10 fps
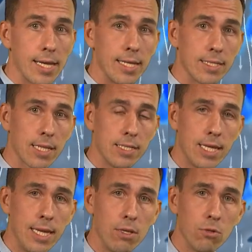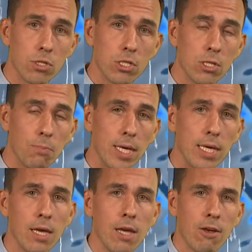and it continues to
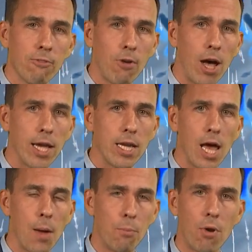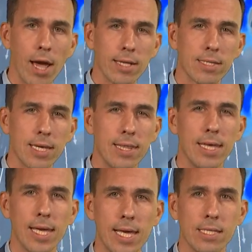be fine and bright in
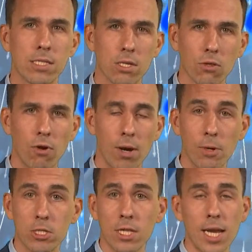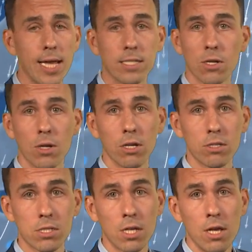the east throughout much of the day. So it
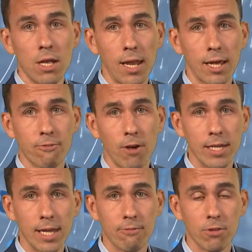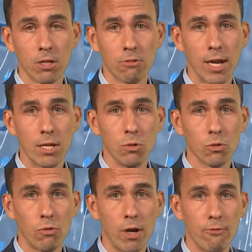looks like a fine day for the Great
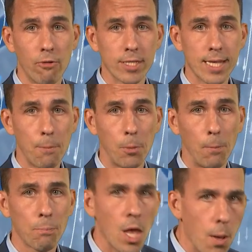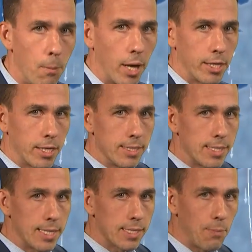North Run, for example. But you can
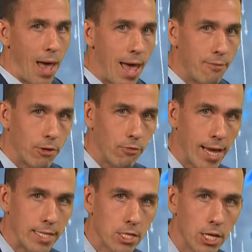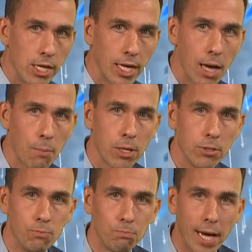see some heavy rain turning up
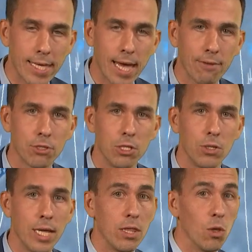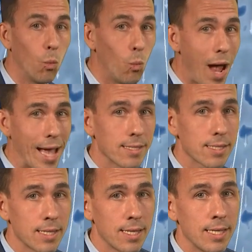by the afternoon in the
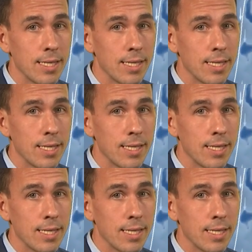west.